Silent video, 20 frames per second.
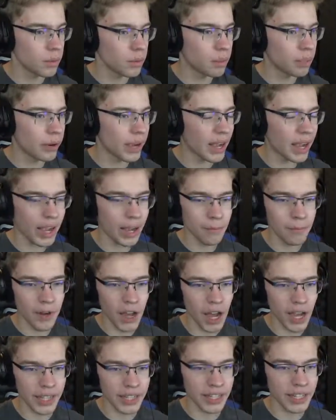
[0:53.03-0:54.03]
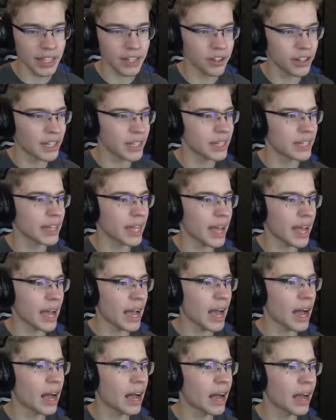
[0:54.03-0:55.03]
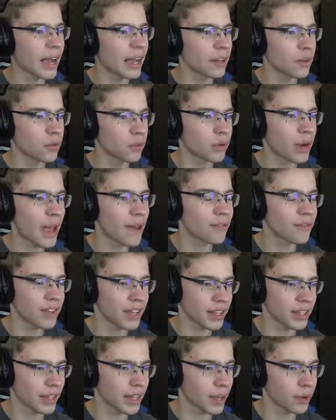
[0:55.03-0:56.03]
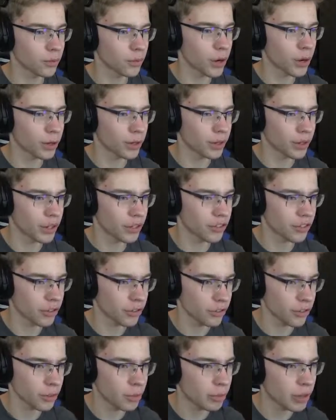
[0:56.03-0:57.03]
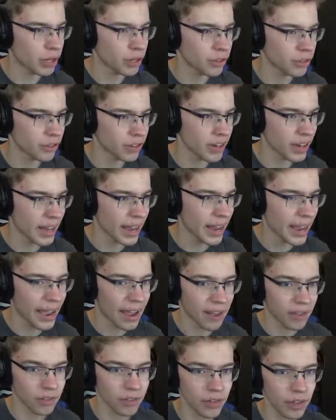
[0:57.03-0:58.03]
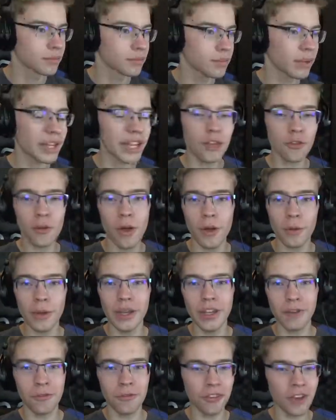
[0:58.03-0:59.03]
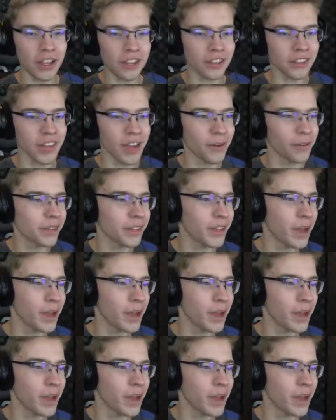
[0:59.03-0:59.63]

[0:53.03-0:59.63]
but I'm not hearing that high revving that rotaries are supposed to have. But guess what? We can fix that with